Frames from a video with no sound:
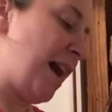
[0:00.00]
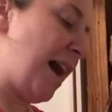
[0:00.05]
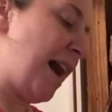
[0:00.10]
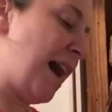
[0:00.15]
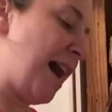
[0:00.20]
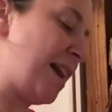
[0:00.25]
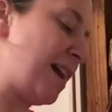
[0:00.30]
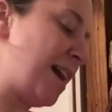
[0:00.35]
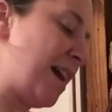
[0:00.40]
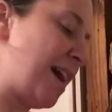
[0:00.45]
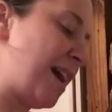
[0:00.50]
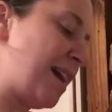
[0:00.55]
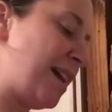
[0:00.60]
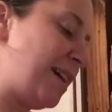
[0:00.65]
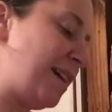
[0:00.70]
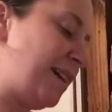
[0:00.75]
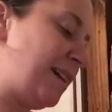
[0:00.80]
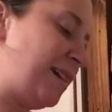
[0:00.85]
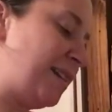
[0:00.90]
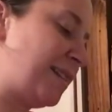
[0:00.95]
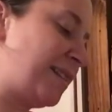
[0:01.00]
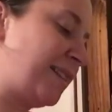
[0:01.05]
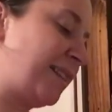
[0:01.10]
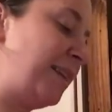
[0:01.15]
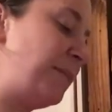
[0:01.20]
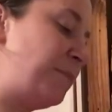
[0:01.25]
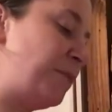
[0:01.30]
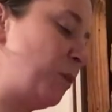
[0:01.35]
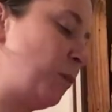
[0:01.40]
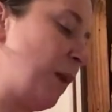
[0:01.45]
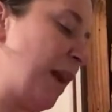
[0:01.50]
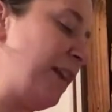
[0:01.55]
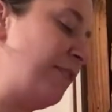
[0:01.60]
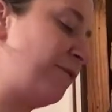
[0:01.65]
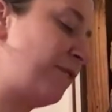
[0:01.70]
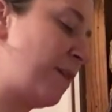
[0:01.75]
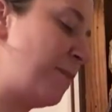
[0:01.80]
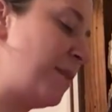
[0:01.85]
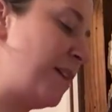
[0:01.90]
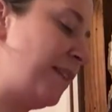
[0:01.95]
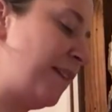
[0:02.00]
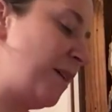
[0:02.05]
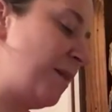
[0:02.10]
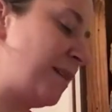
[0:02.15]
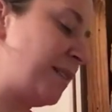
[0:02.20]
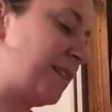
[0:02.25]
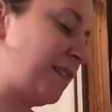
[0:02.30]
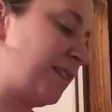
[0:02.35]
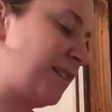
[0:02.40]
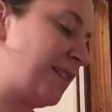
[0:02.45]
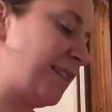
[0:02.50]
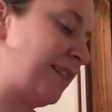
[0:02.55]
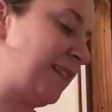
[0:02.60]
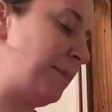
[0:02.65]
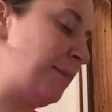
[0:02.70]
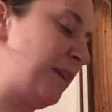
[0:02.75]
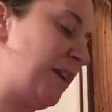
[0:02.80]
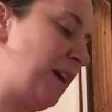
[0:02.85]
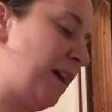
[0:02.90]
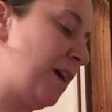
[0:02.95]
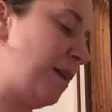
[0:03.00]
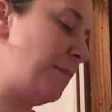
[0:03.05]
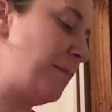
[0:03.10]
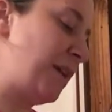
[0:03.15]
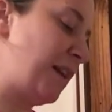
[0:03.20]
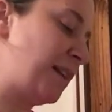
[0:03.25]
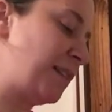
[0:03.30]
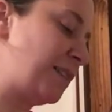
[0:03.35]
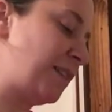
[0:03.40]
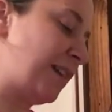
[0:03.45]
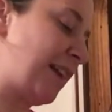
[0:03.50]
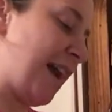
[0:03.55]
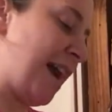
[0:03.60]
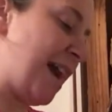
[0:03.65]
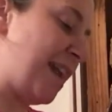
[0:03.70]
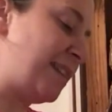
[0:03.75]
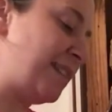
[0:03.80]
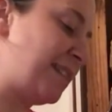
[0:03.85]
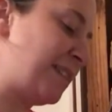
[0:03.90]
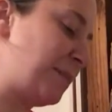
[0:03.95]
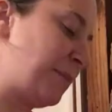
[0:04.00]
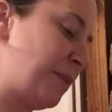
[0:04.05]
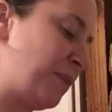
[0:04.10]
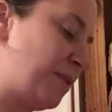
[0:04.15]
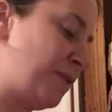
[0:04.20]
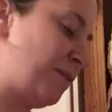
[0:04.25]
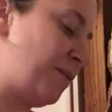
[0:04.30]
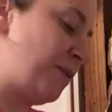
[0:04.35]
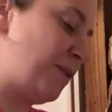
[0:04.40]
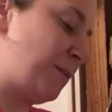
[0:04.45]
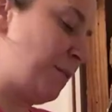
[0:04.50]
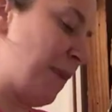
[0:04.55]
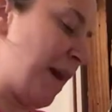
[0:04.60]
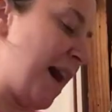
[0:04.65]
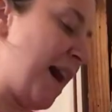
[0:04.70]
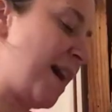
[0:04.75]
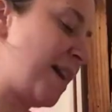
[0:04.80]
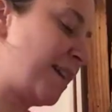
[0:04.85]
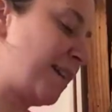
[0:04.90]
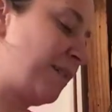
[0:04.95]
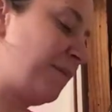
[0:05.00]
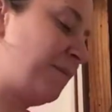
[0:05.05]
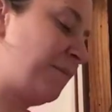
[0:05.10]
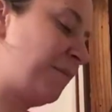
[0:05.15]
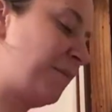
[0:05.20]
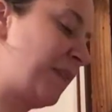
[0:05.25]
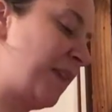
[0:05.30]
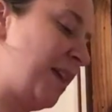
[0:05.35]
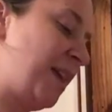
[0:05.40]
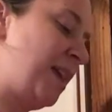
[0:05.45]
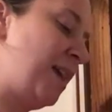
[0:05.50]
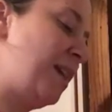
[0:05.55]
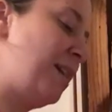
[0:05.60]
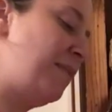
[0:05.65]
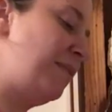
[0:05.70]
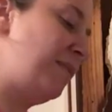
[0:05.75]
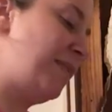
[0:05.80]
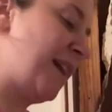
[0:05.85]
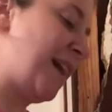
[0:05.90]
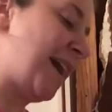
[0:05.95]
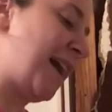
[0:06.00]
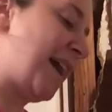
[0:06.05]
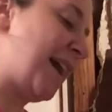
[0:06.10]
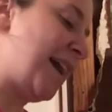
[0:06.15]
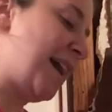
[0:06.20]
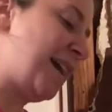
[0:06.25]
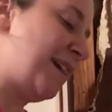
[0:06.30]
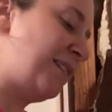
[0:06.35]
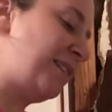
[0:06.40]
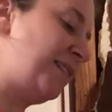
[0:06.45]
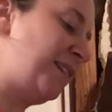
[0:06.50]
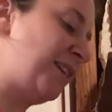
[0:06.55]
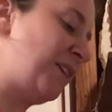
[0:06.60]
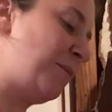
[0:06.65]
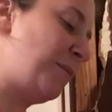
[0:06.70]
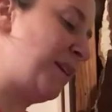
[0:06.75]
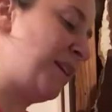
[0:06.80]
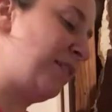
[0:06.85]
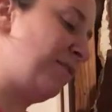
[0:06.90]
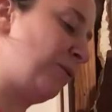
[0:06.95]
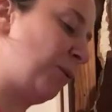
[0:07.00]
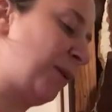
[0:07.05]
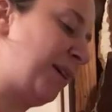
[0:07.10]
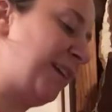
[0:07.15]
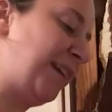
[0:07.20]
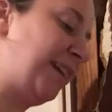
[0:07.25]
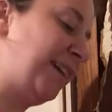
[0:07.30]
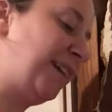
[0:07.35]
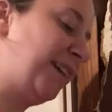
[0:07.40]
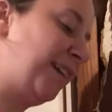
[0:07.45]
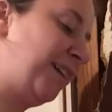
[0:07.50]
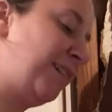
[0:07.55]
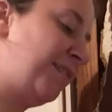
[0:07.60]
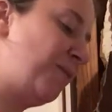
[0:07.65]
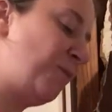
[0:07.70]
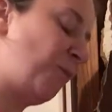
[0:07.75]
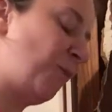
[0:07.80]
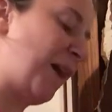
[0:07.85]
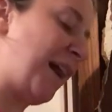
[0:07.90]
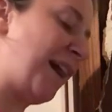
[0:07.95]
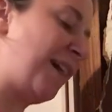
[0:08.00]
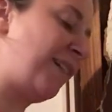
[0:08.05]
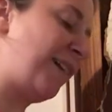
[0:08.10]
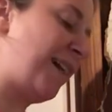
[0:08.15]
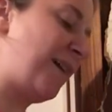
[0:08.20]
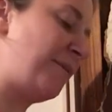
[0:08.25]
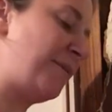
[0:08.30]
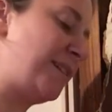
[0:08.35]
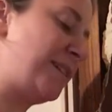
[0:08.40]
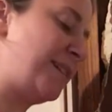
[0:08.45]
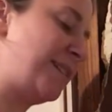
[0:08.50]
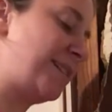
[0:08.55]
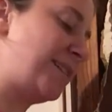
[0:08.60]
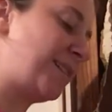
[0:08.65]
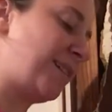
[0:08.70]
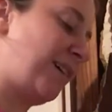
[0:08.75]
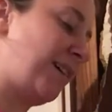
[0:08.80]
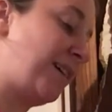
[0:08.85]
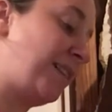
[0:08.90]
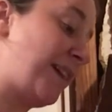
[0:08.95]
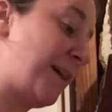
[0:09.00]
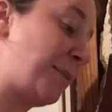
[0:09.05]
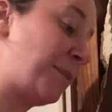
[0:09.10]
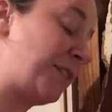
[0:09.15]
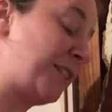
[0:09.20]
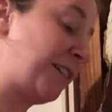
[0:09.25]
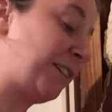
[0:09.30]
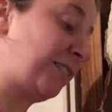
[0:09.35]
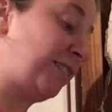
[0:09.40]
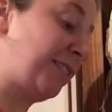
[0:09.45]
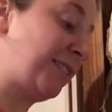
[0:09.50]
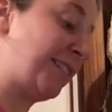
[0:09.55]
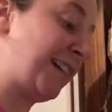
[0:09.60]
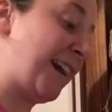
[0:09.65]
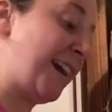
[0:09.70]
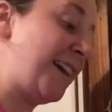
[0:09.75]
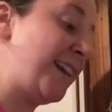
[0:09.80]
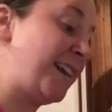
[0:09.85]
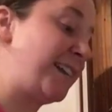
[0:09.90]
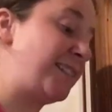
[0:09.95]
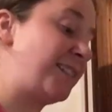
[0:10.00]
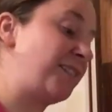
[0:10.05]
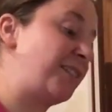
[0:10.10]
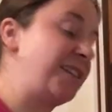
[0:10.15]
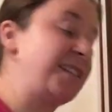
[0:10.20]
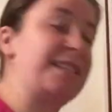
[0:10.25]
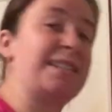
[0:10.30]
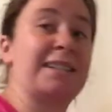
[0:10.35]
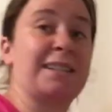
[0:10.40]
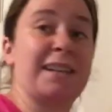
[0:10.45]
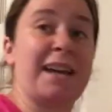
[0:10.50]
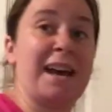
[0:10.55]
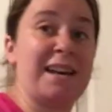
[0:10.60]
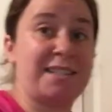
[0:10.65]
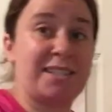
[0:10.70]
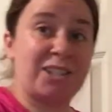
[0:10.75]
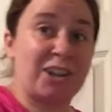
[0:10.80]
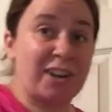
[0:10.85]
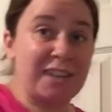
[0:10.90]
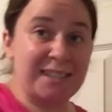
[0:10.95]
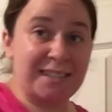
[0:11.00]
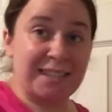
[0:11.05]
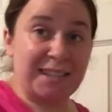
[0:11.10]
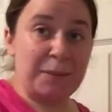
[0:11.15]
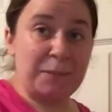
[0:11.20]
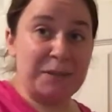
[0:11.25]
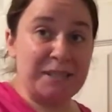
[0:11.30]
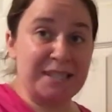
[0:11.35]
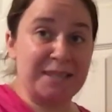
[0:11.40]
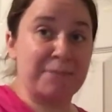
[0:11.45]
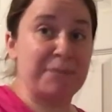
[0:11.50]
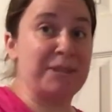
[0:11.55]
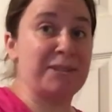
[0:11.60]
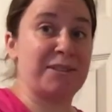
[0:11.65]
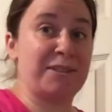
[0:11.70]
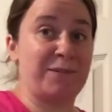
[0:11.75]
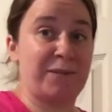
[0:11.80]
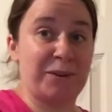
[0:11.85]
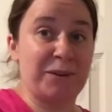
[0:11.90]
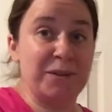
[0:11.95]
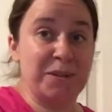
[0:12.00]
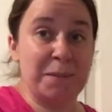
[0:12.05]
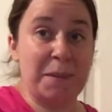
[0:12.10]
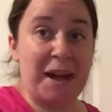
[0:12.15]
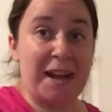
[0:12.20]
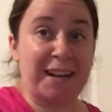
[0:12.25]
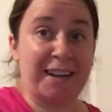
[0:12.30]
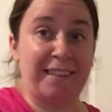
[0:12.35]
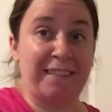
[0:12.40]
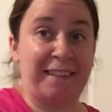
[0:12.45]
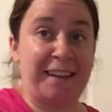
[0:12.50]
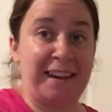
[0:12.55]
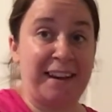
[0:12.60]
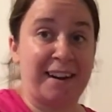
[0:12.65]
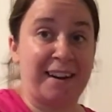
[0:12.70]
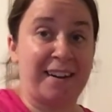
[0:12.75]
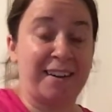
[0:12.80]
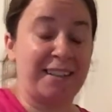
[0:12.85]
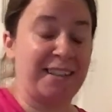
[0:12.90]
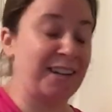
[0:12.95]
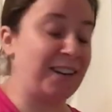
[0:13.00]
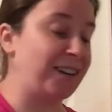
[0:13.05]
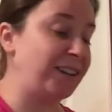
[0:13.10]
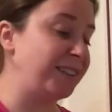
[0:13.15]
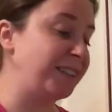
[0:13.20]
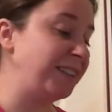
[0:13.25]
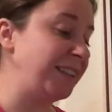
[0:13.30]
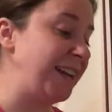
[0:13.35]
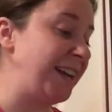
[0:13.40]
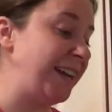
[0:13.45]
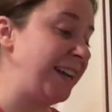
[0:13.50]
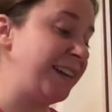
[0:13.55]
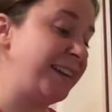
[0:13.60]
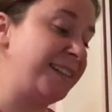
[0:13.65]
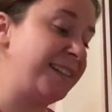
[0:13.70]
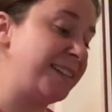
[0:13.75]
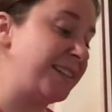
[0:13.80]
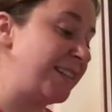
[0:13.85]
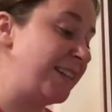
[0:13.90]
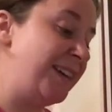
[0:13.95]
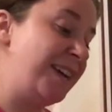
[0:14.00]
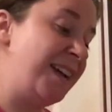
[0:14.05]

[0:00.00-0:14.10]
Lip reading: I slipped away from it, though. I started slipping up, and I started adding some of those foods back that I had, you know, been avoiding while I was on that particular diet. I started slipping some of those foods back in there, y'all, and